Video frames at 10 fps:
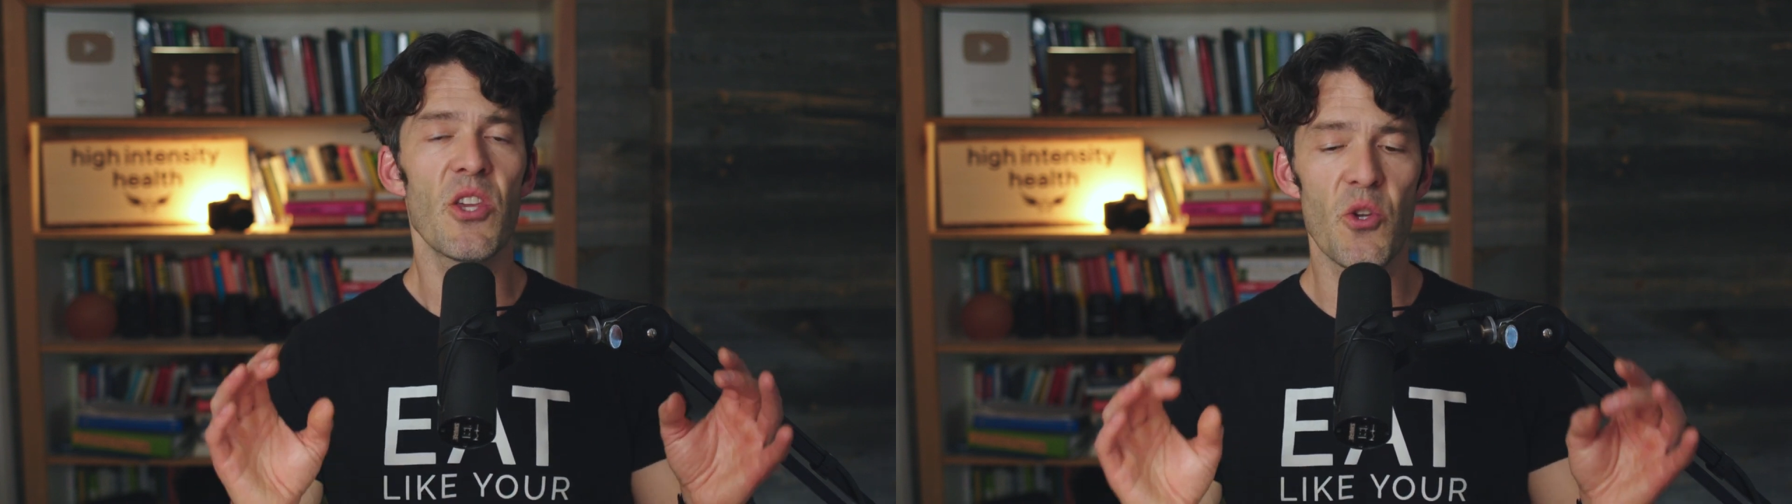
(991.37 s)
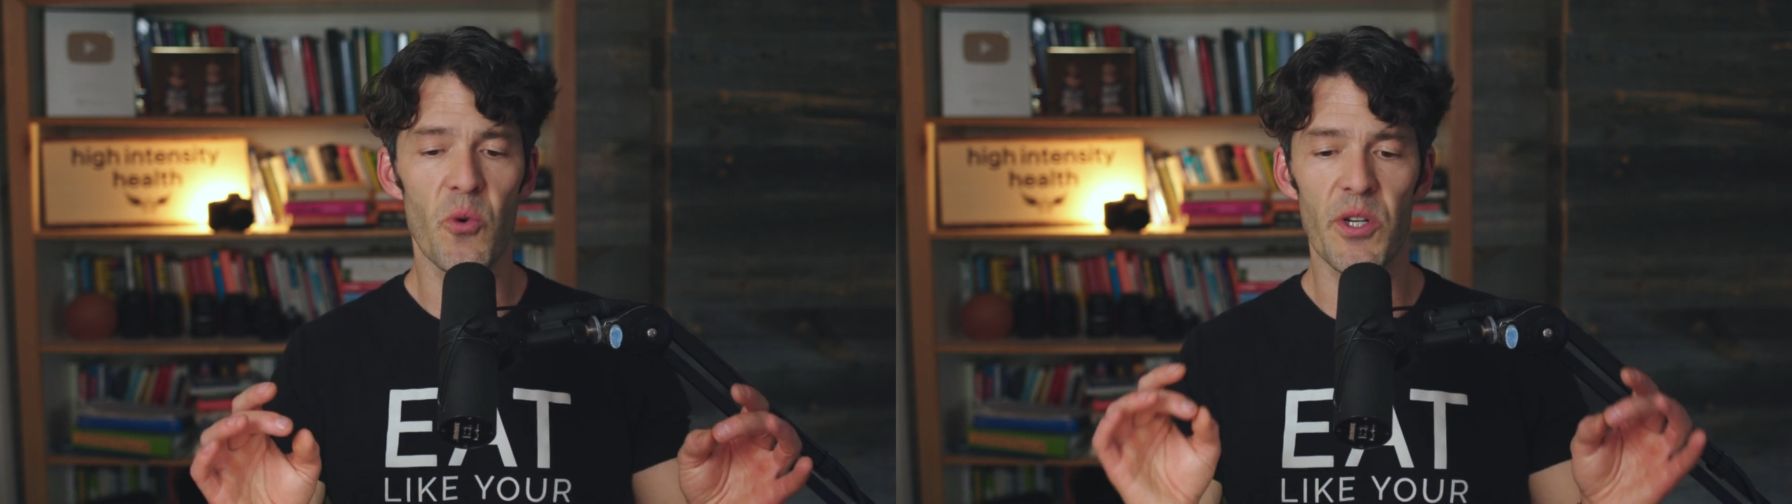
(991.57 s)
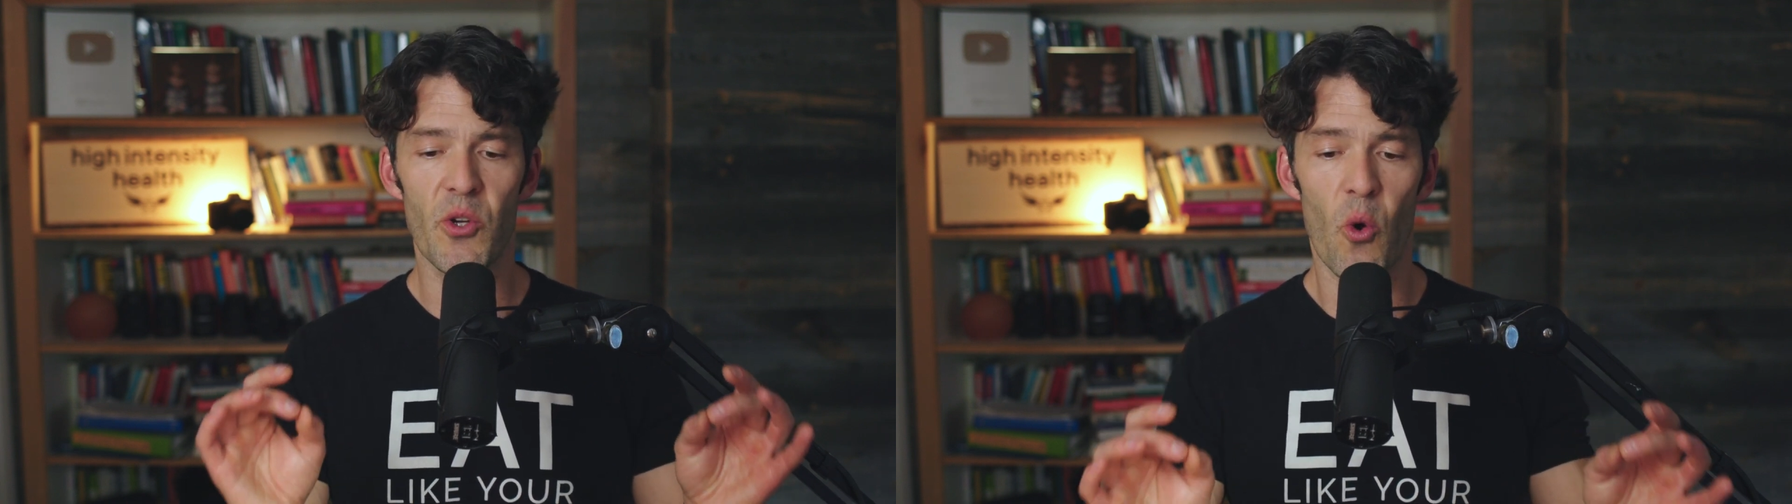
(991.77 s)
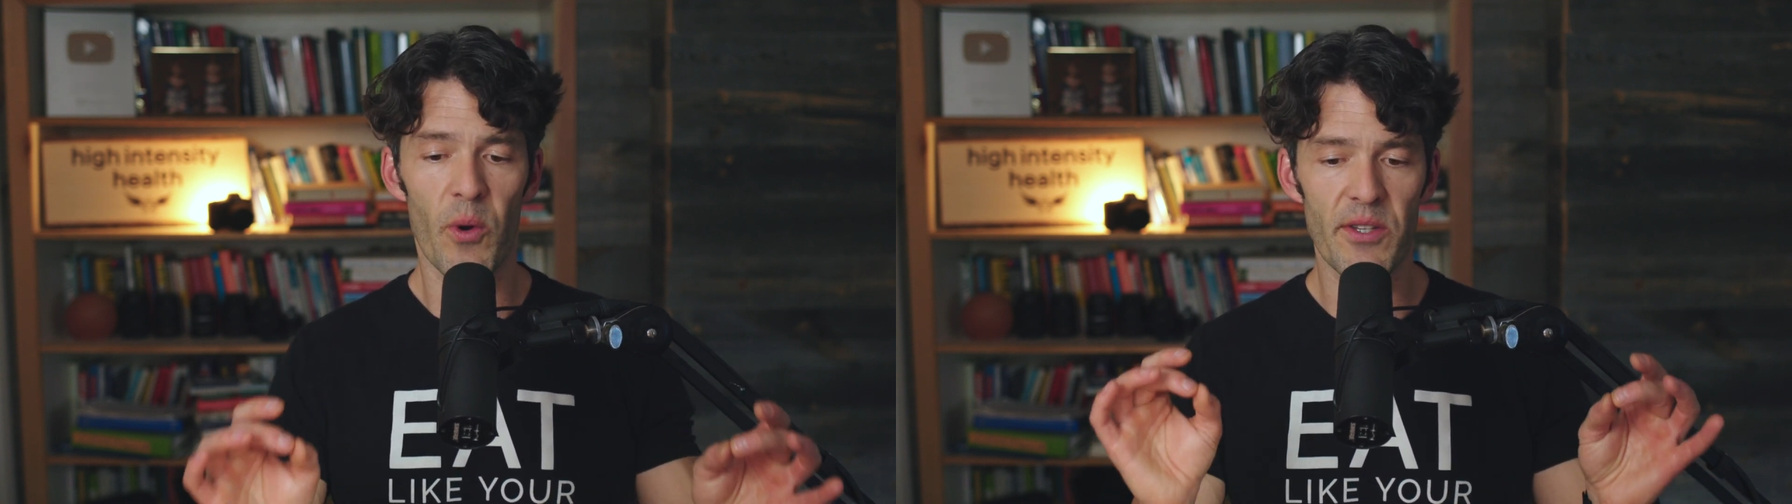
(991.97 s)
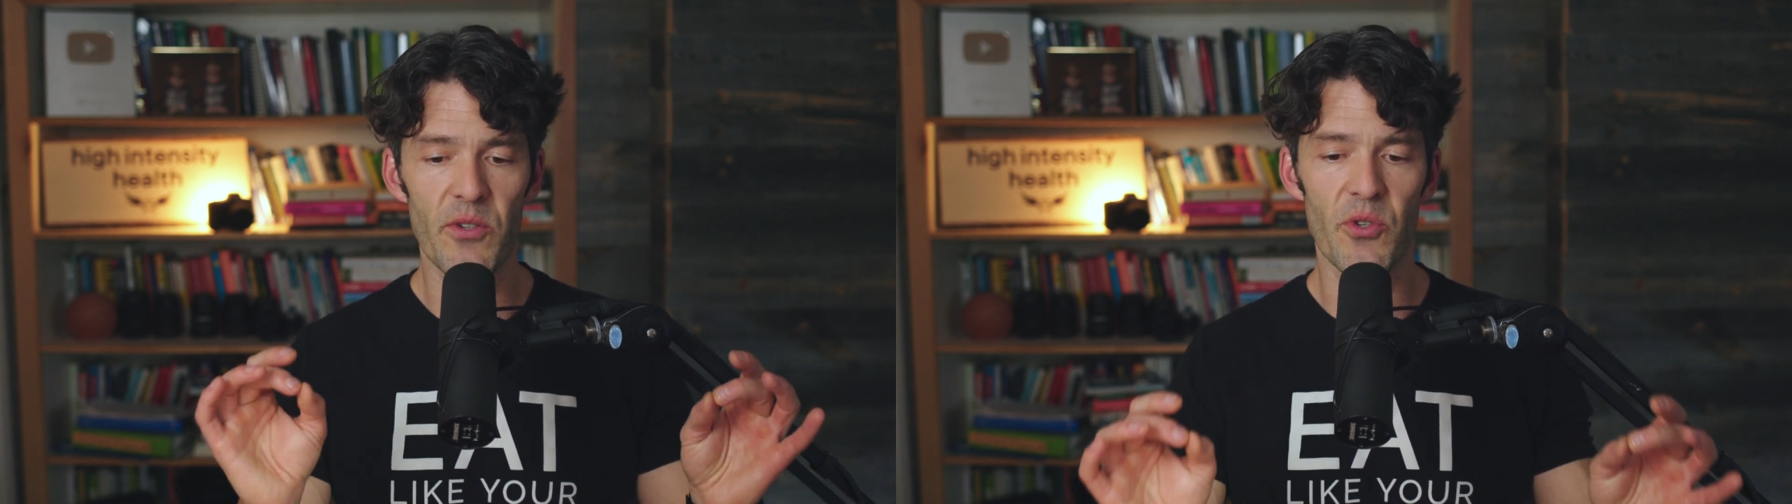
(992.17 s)
you are
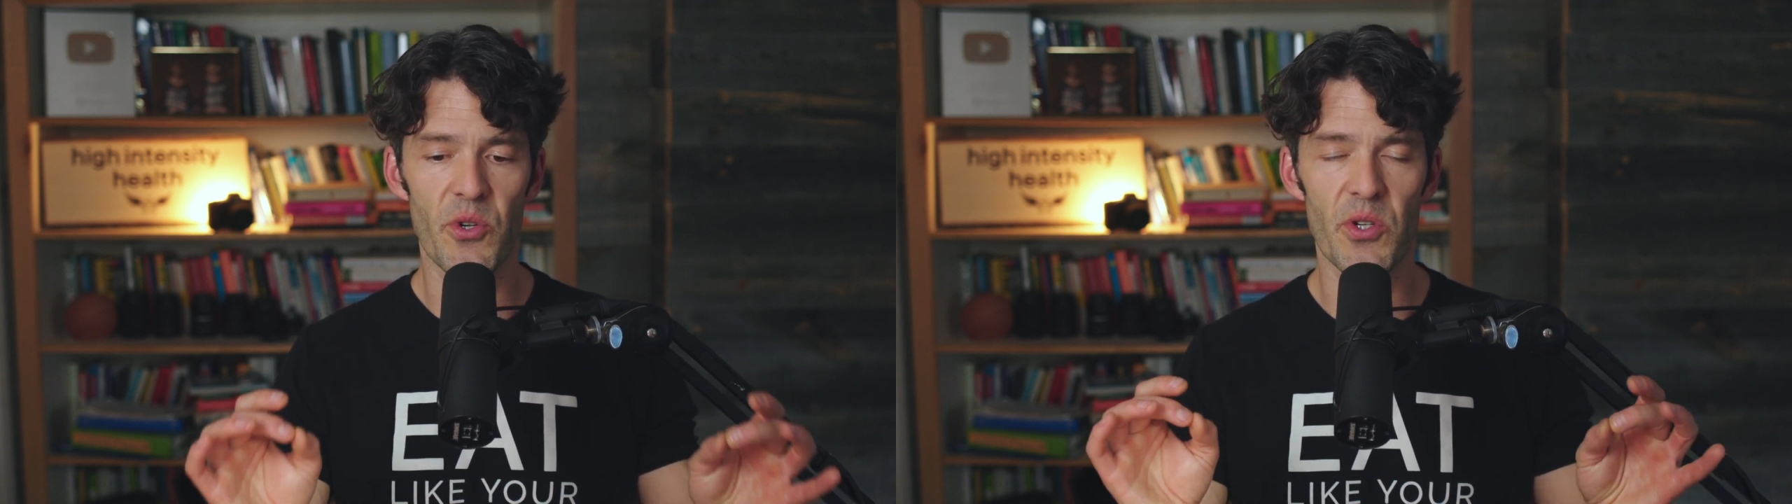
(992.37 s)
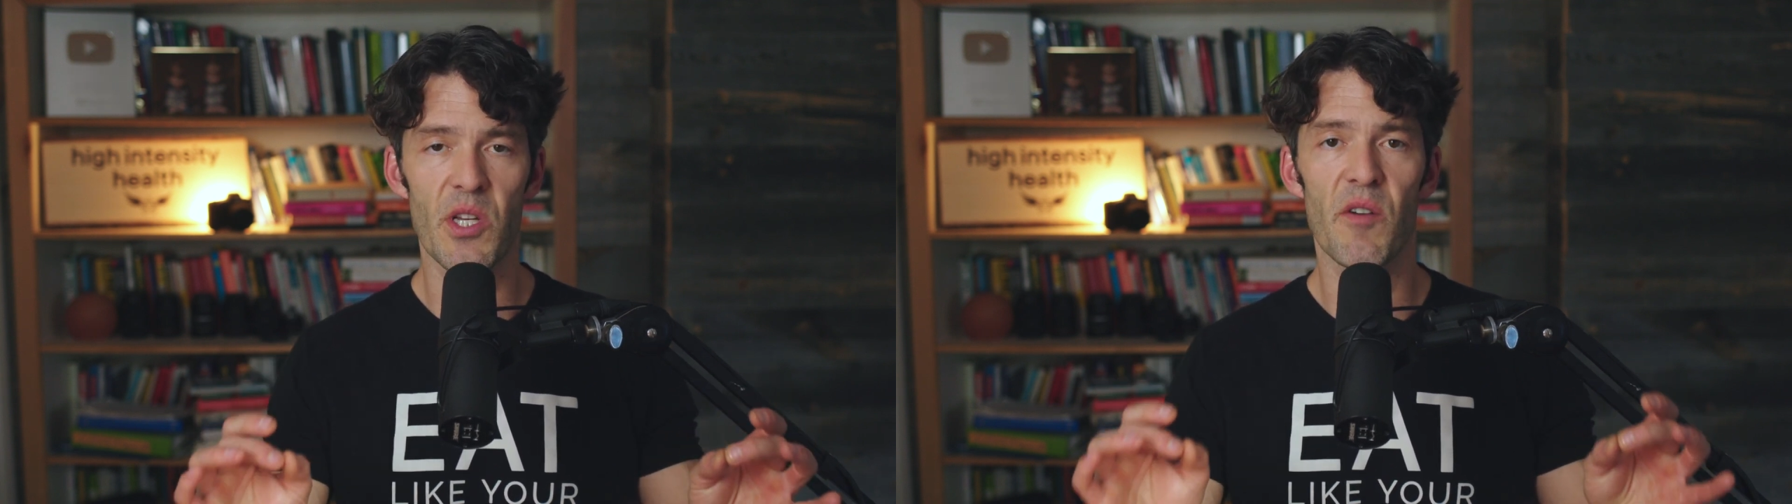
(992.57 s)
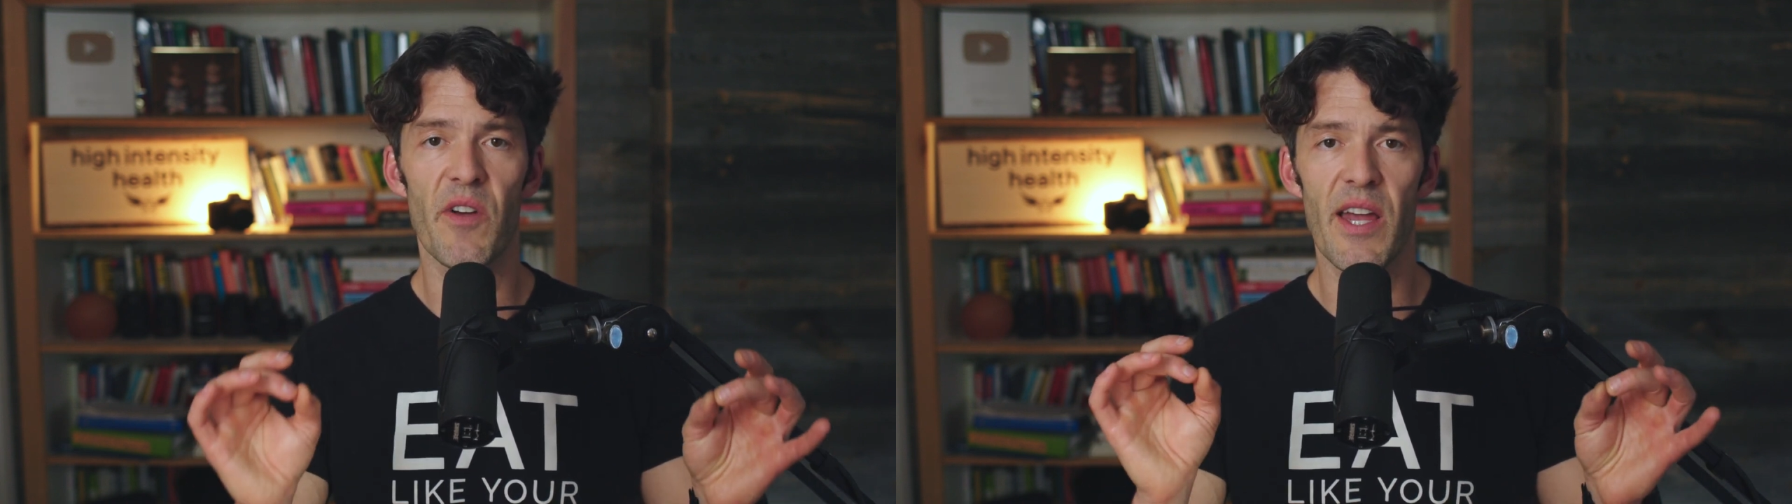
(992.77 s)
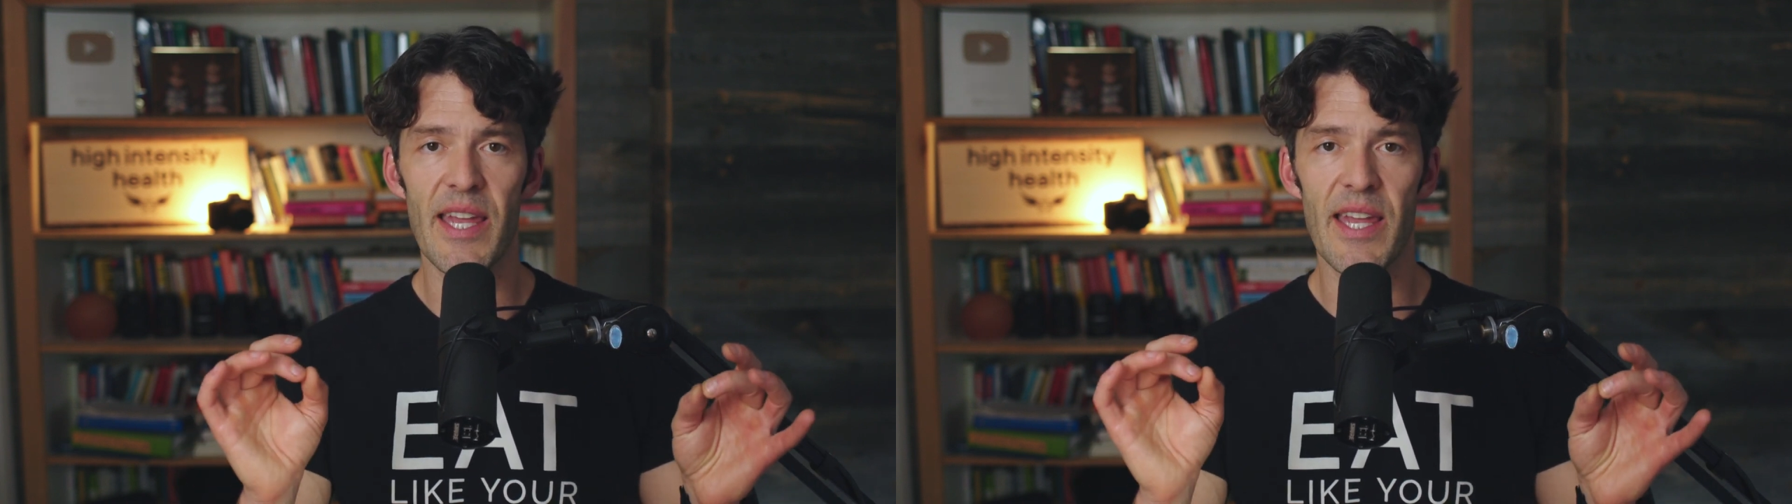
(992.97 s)
going to do yourself